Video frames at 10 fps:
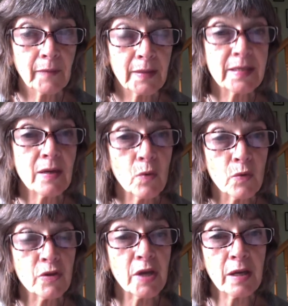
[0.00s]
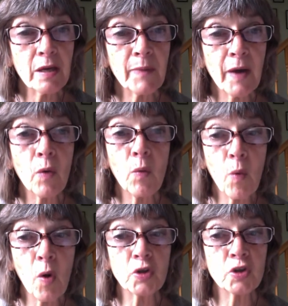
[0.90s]
So think about
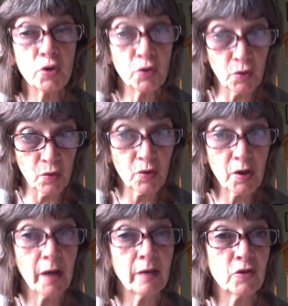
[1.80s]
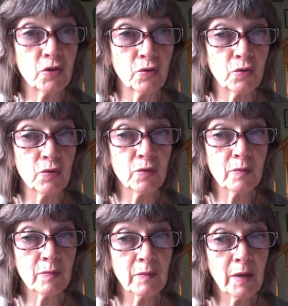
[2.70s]
what you can do,
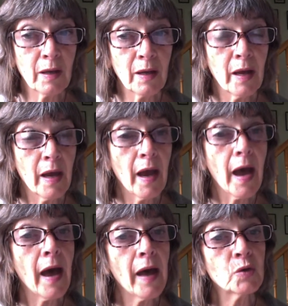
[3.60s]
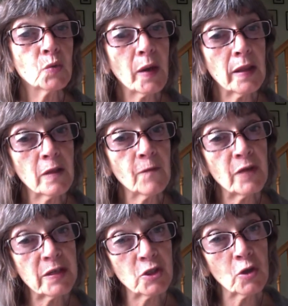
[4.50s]
and when the
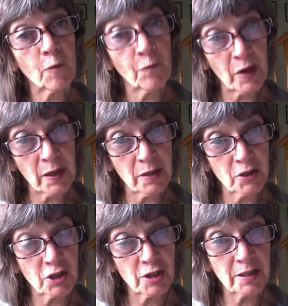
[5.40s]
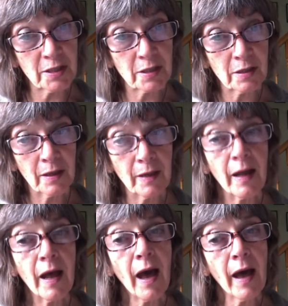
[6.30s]
video finishes,
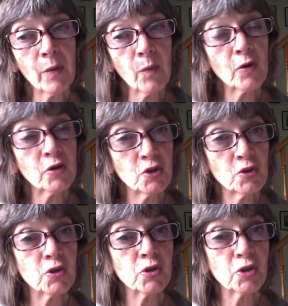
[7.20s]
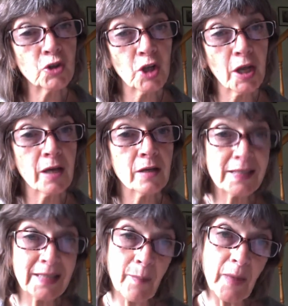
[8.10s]
I want you to share
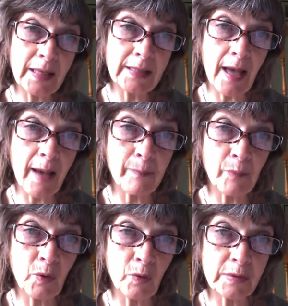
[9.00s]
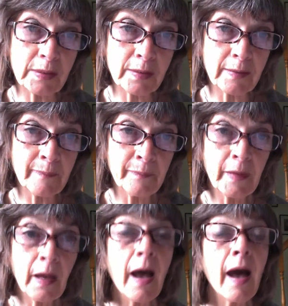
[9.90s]
some examples.
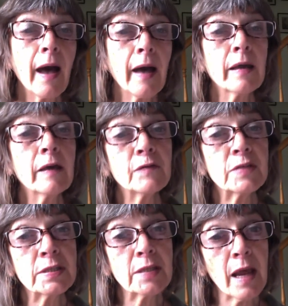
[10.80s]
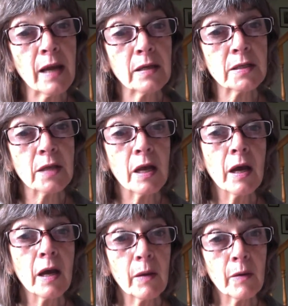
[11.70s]
I have sent
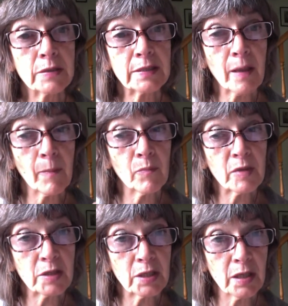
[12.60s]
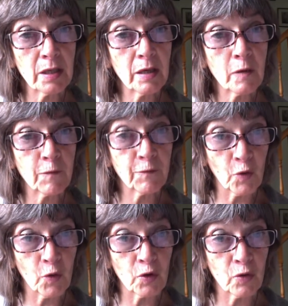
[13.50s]
some material
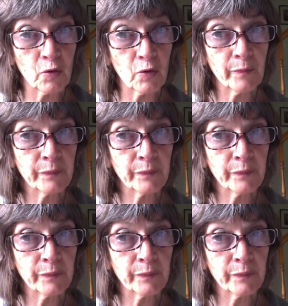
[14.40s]
for you.